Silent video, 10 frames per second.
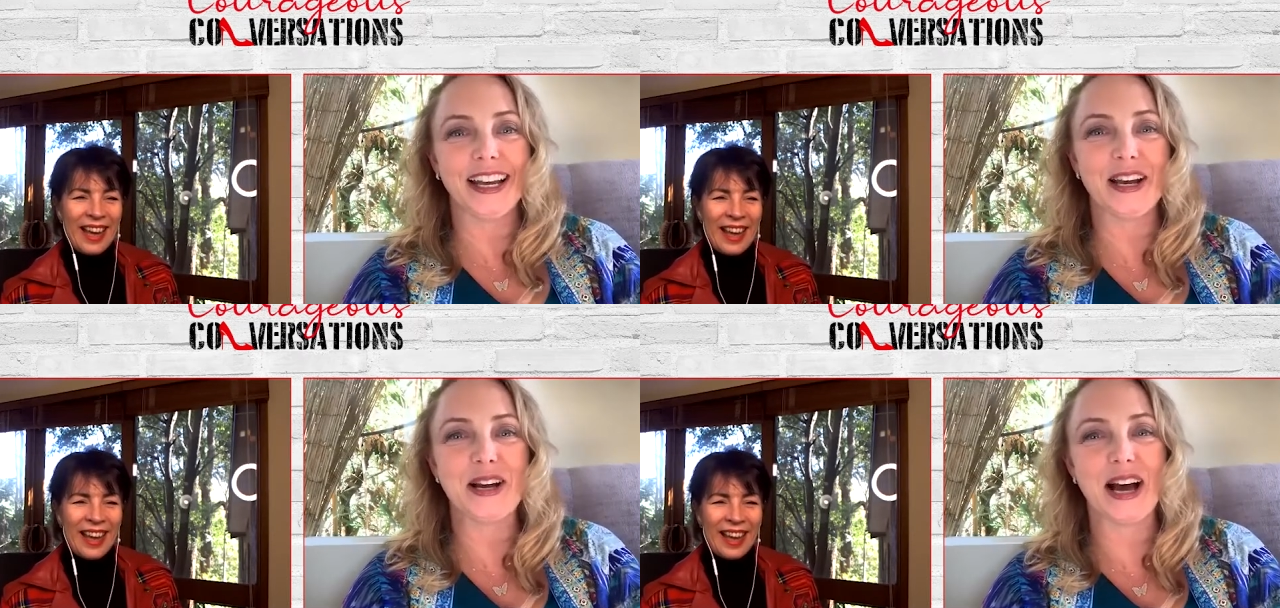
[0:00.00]

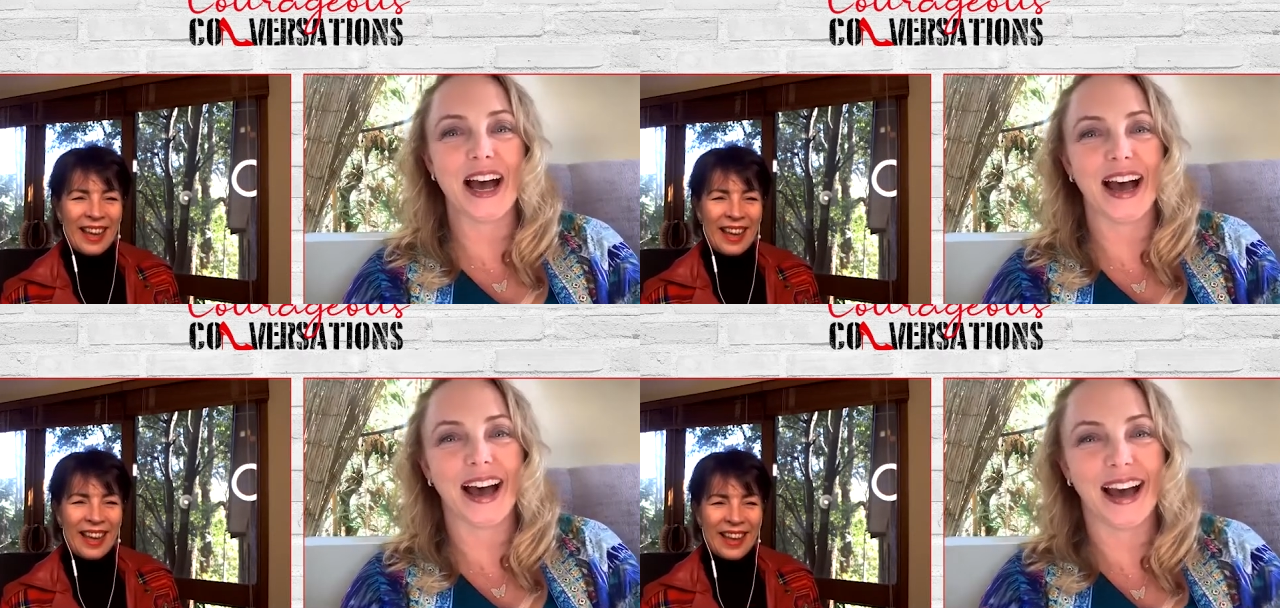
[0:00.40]
Speaker 1: but
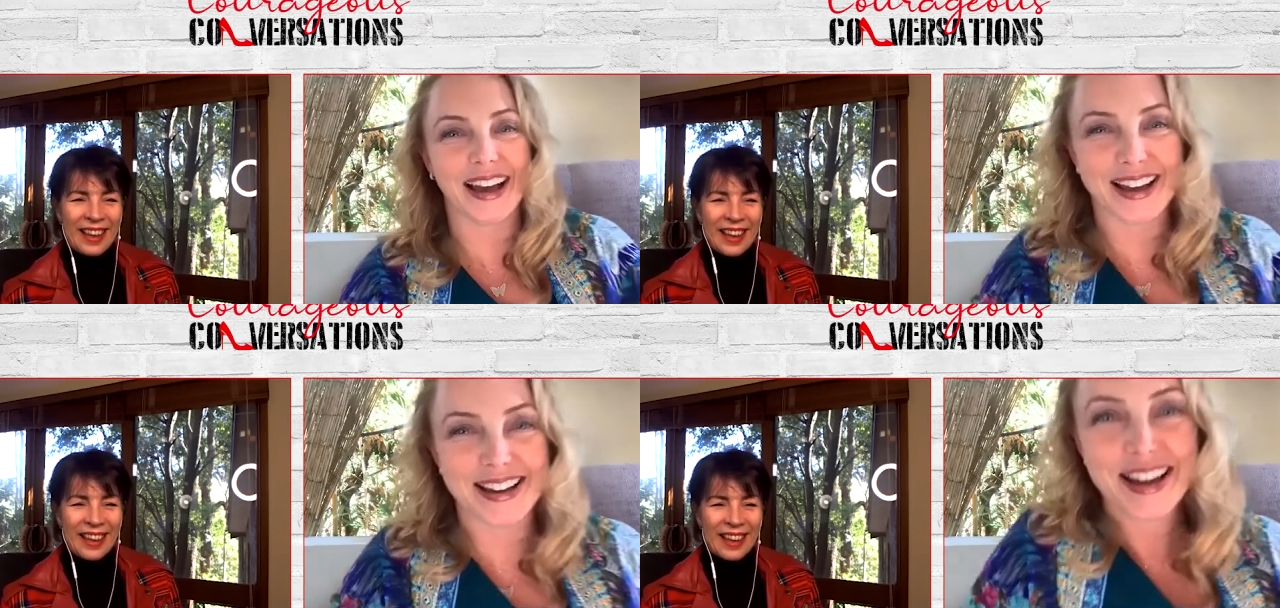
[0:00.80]

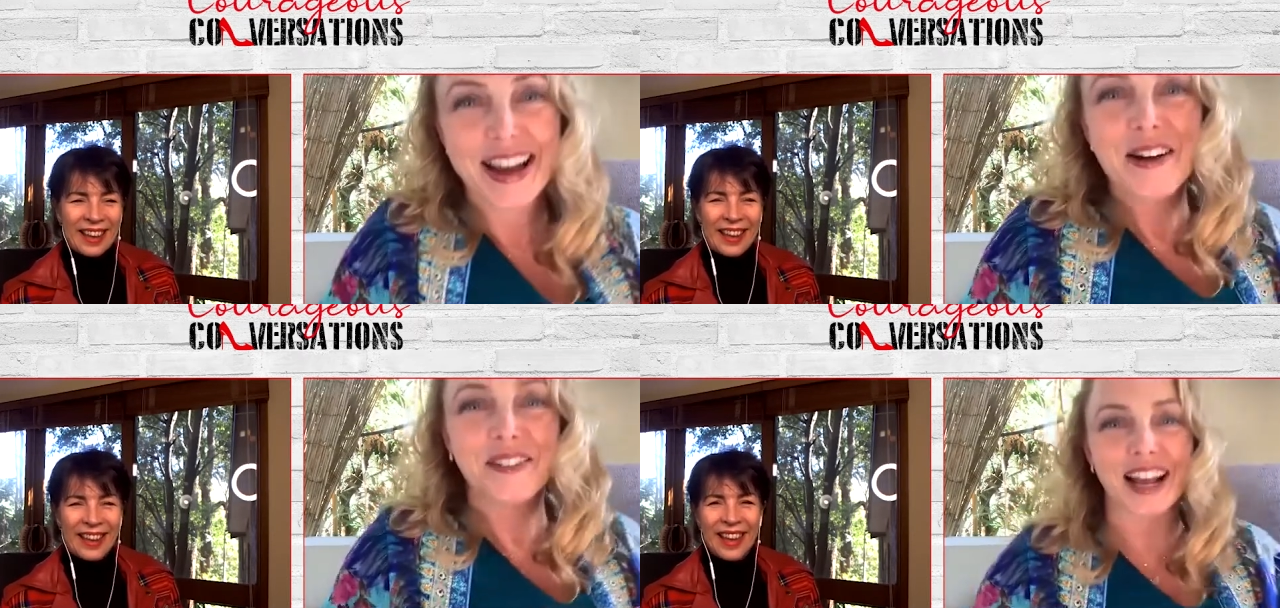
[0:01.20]

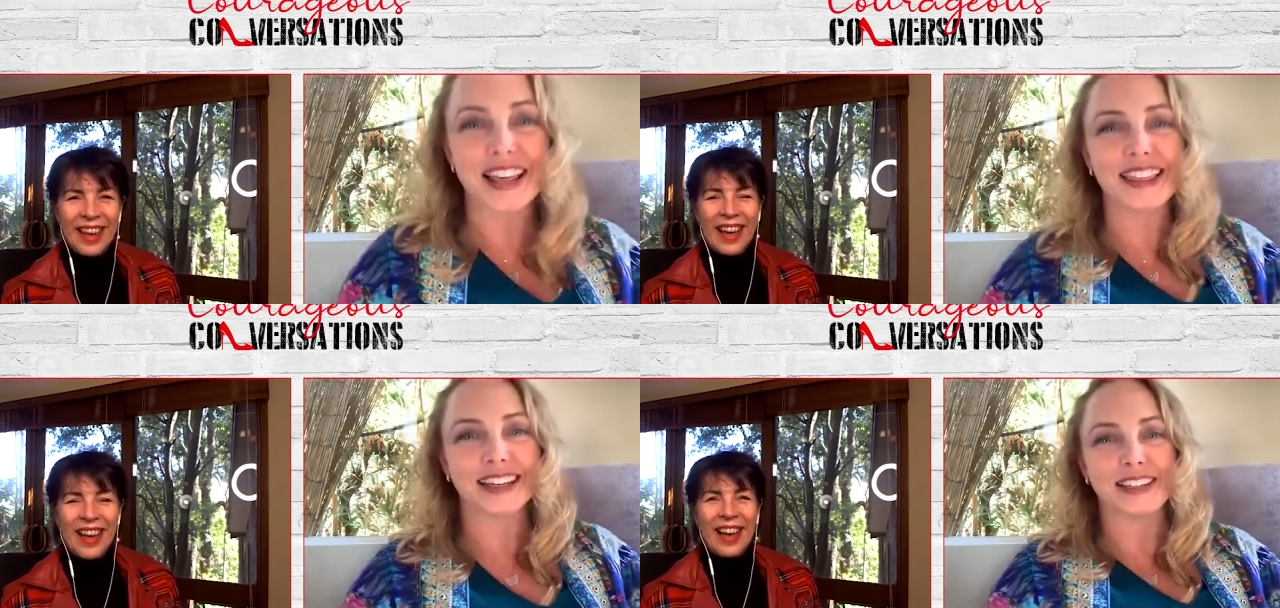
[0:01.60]

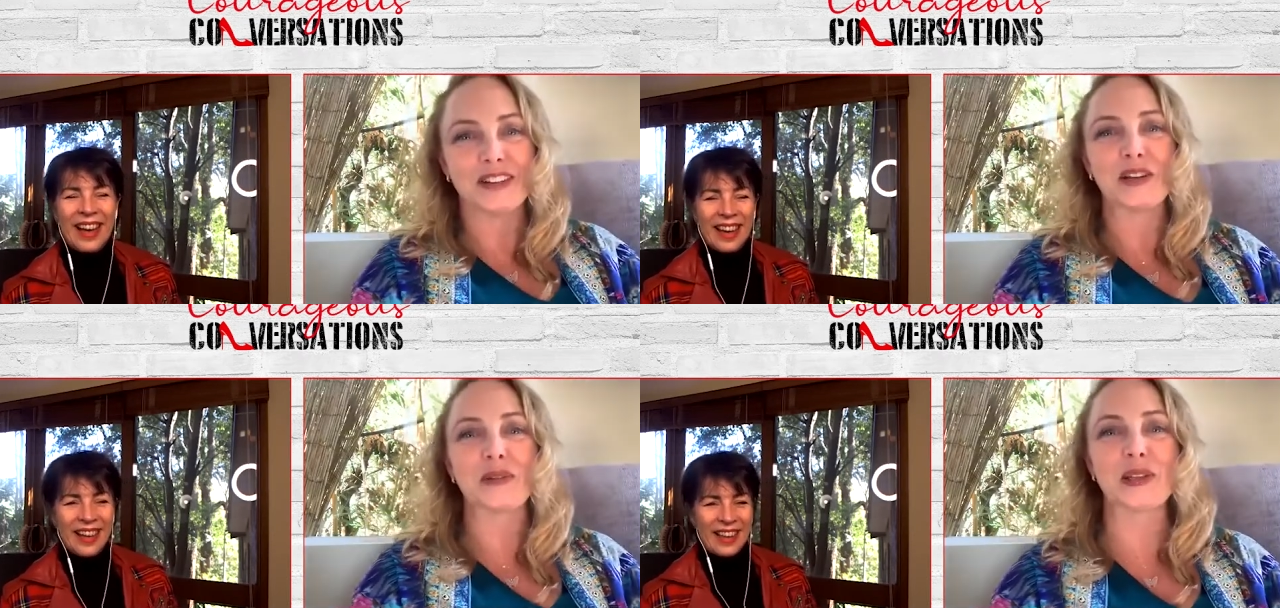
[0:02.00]
I think
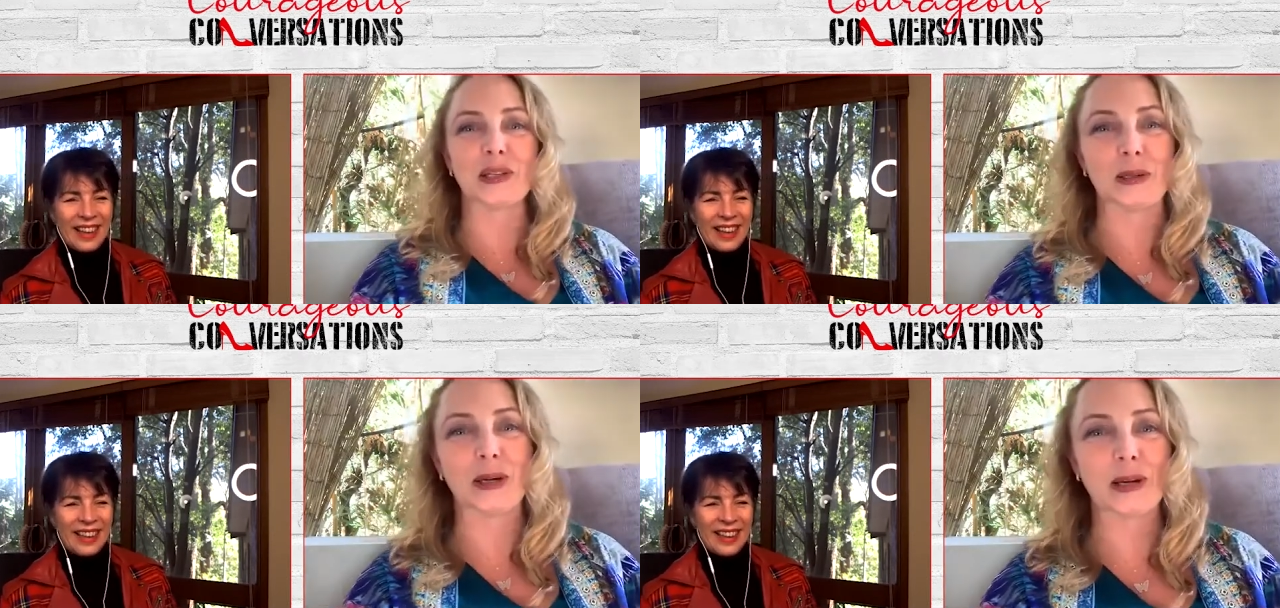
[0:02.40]
living with a
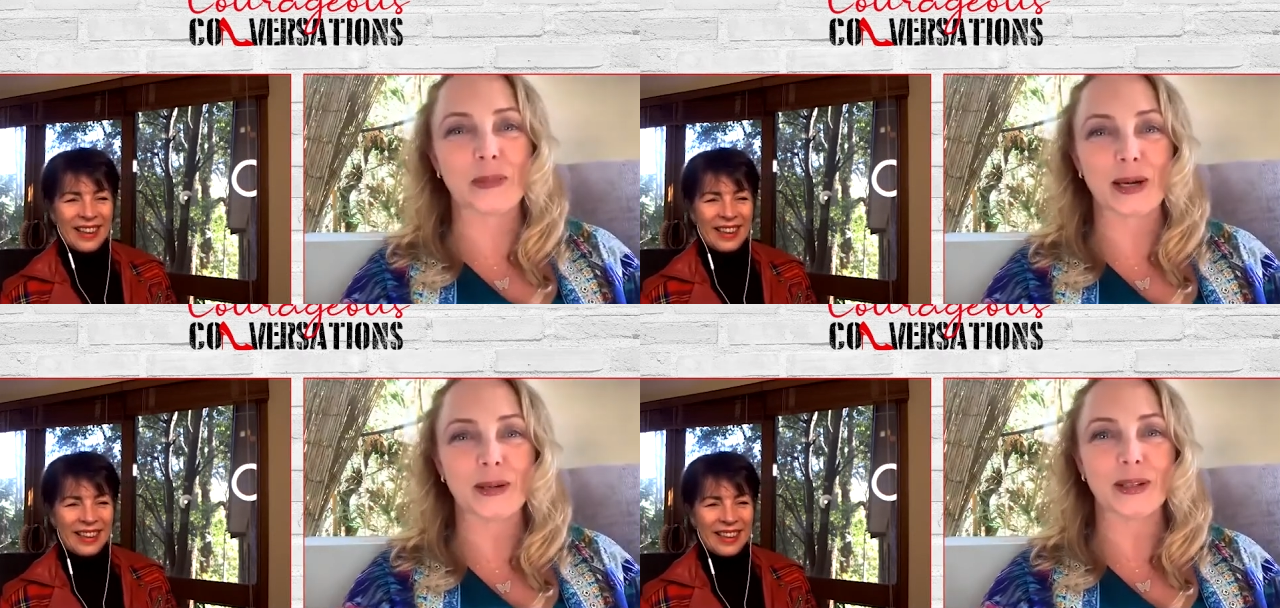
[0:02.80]
lawyer
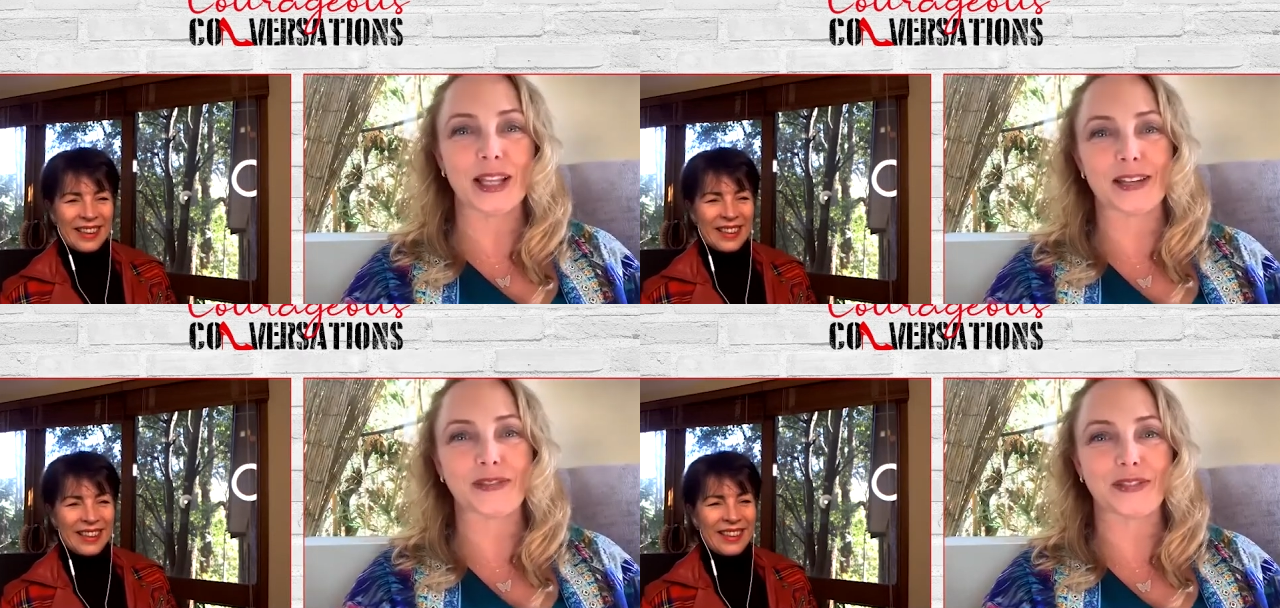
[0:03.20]
my whole
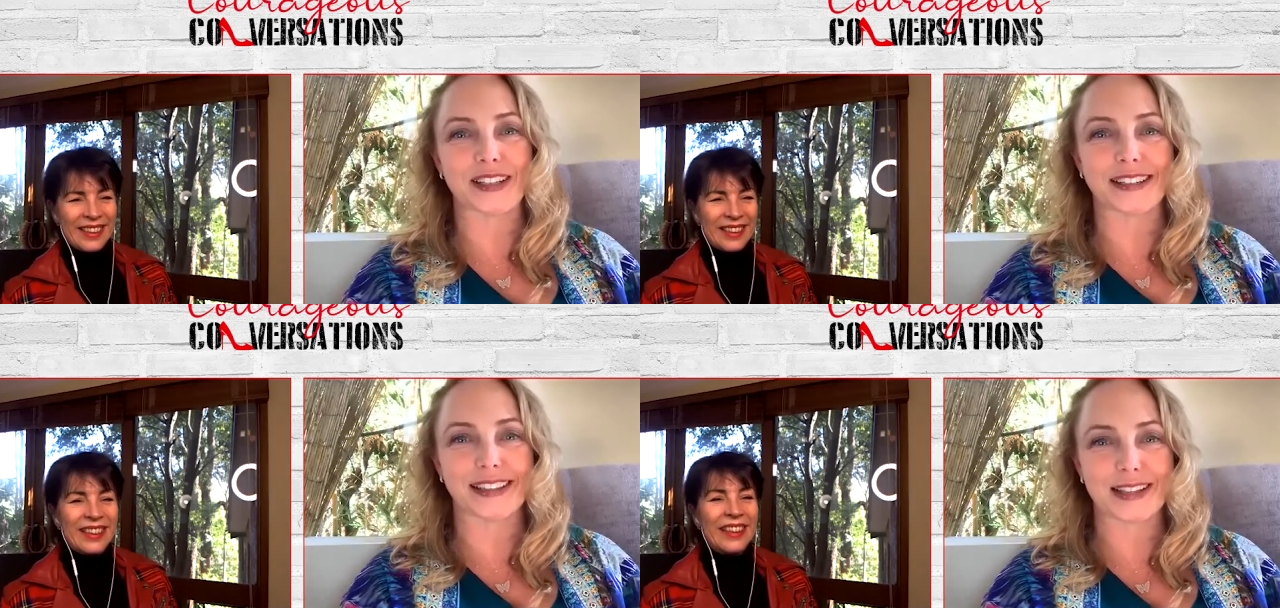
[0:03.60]
life
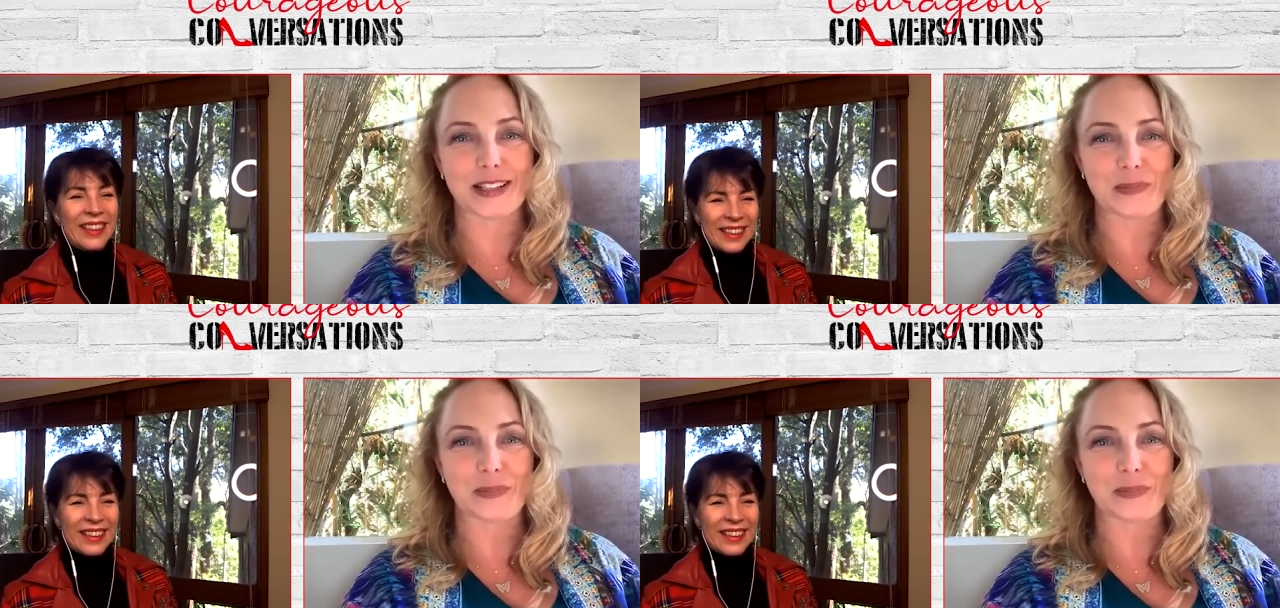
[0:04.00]
uh, that's